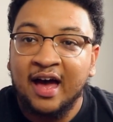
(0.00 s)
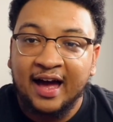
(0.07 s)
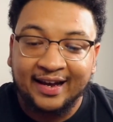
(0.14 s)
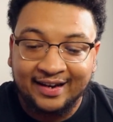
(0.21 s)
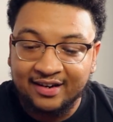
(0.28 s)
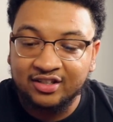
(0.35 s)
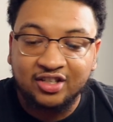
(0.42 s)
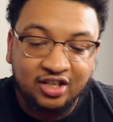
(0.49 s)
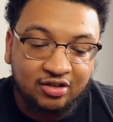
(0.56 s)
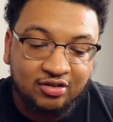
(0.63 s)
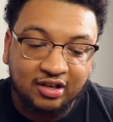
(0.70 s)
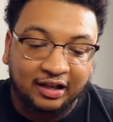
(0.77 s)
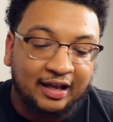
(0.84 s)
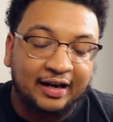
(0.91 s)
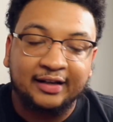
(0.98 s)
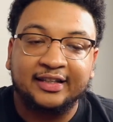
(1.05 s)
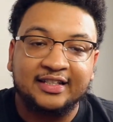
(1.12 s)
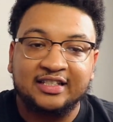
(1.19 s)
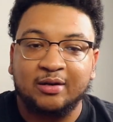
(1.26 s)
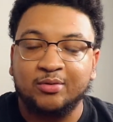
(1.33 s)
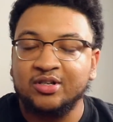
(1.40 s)
I guarantee you a lot of the
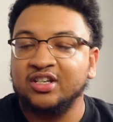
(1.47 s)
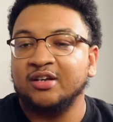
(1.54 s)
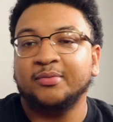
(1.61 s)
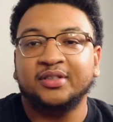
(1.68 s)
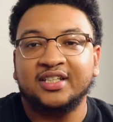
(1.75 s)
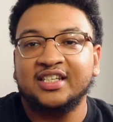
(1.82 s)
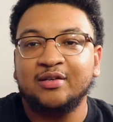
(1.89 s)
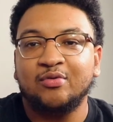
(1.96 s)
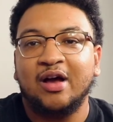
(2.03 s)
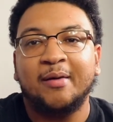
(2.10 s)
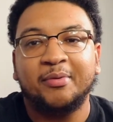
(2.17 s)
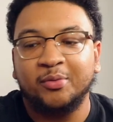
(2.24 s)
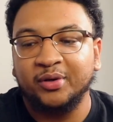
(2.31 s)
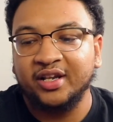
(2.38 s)
things that we're seeing with this team will happen